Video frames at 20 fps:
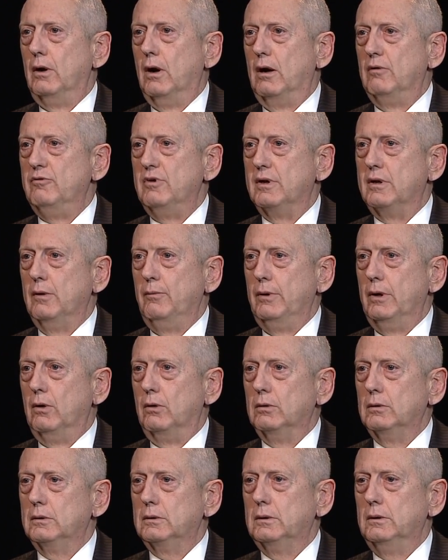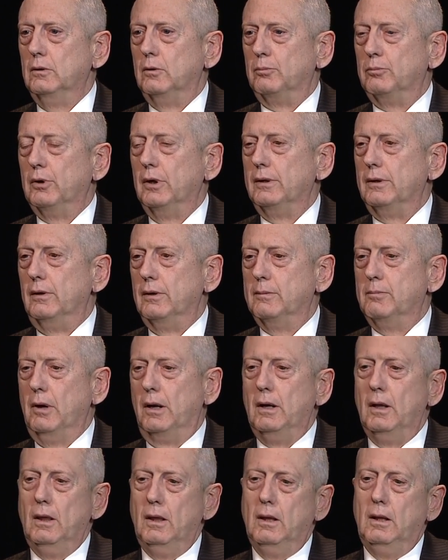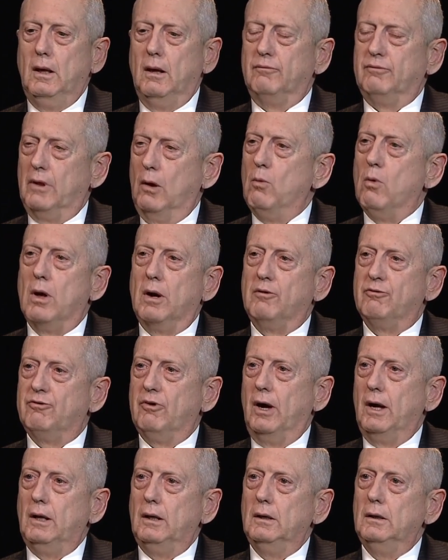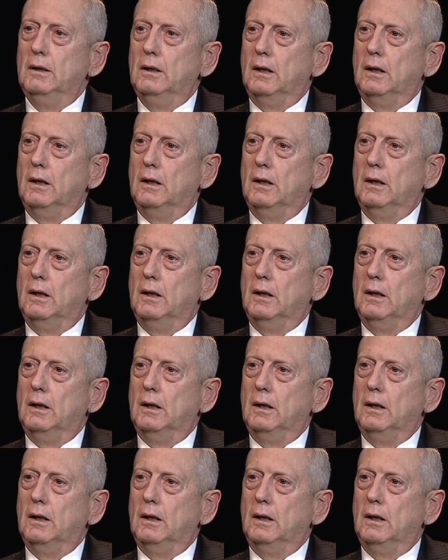Obviously, we don't kill prisoners, but if they want to fight,